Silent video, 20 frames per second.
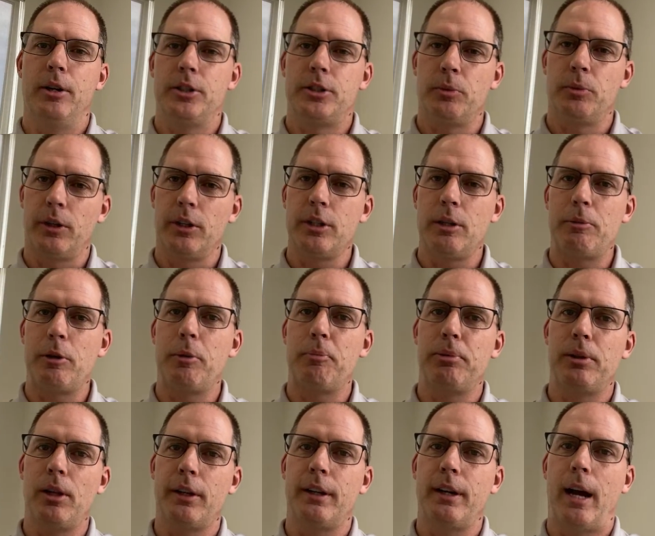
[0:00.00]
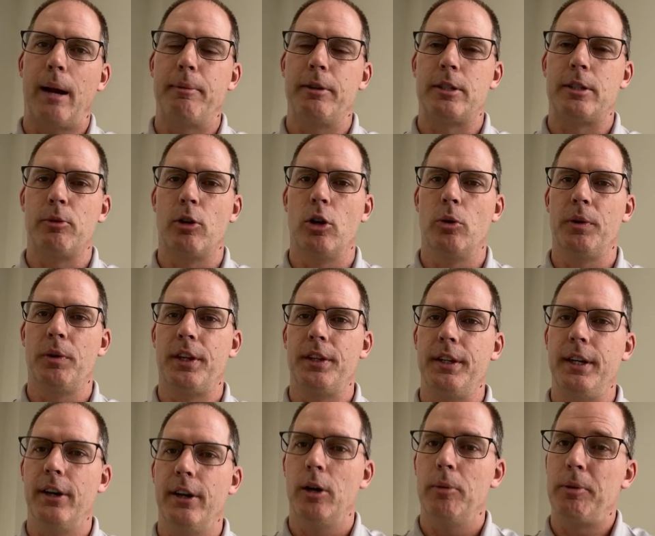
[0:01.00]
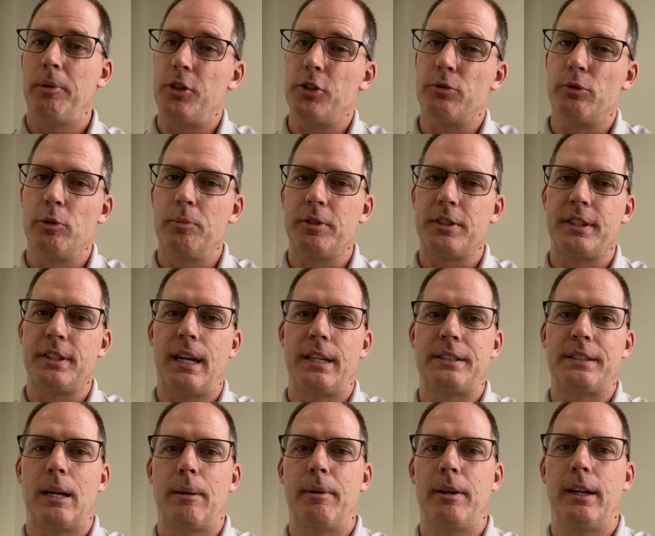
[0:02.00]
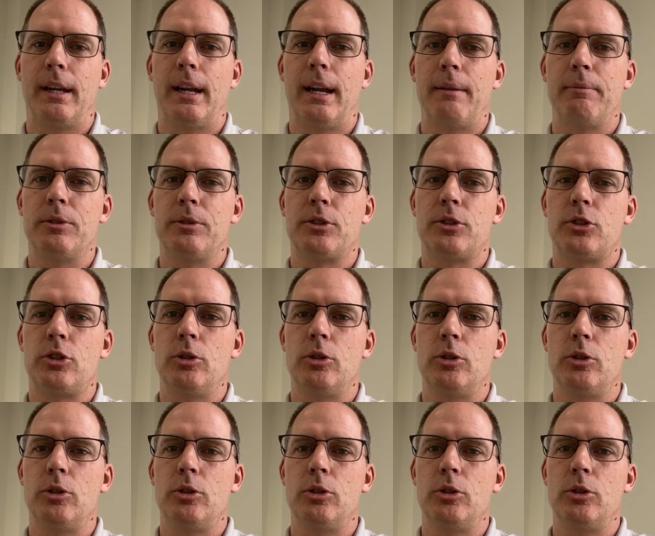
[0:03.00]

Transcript: So we're gonna talk about a plug-in hybrid tomorrow with the Niro, but there's rumors that that's coming, and I would assume